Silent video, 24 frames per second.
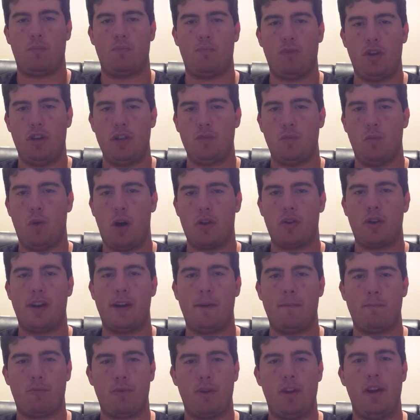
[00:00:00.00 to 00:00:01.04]
Bridgewater
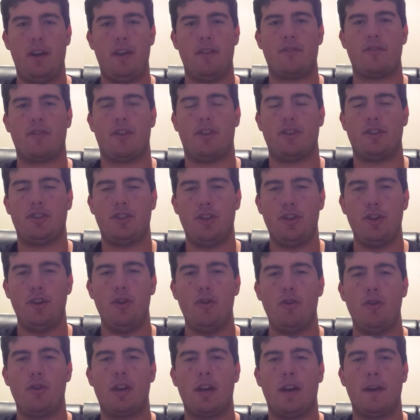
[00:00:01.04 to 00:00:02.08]
and Brees are
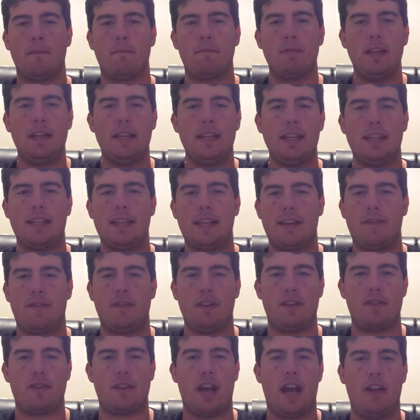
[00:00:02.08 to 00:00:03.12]
2 completely
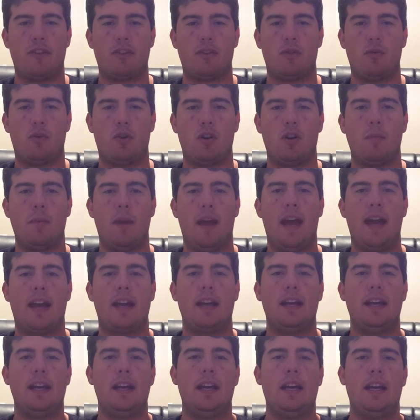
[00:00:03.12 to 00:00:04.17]
different styles of quarterback.